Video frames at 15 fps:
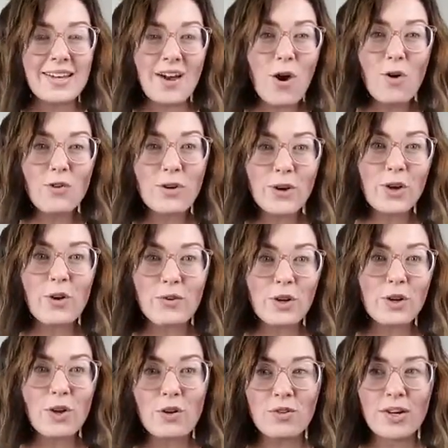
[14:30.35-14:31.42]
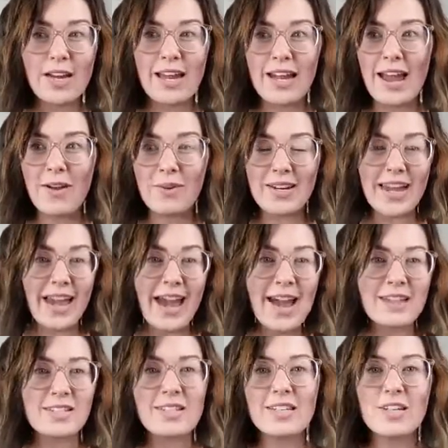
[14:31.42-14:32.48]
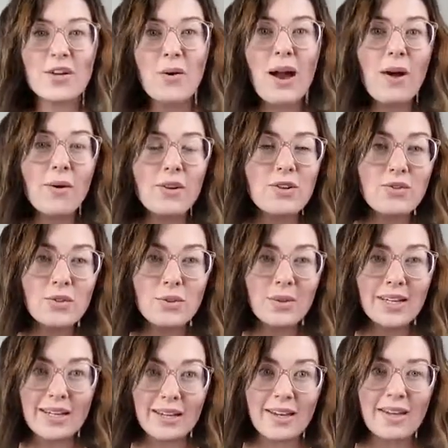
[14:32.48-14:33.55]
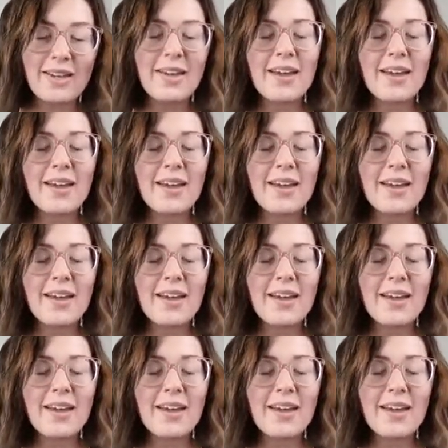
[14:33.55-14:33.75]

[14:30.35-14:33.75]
over and over and over again, I would get asked, how are you doing?